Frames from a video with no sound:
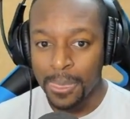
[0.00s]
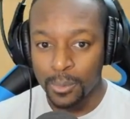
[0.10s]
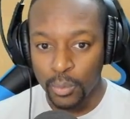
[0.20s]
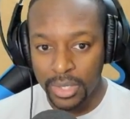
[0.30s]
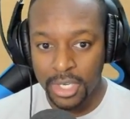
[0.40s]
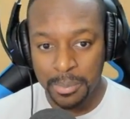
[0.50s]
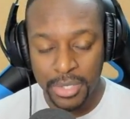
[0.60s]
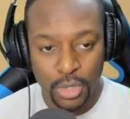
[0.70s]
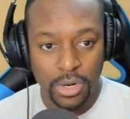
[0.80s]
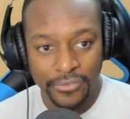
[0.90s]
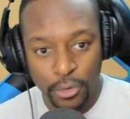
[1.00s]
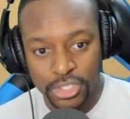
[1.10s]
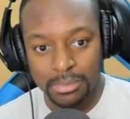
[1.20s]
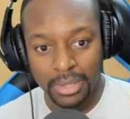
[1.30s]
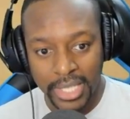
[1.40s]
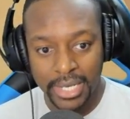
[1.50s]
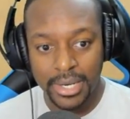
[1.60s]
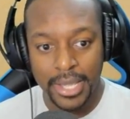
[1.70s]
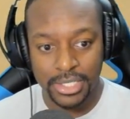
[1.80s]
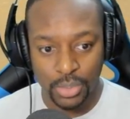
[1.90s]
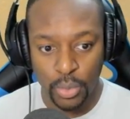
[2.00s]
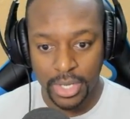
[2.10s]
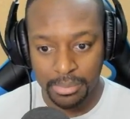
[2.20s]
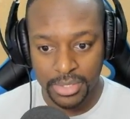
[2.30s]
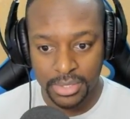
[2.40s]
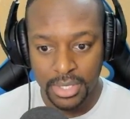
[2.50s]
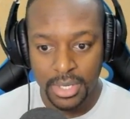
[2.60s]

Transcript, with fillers: We could be going for some late night swims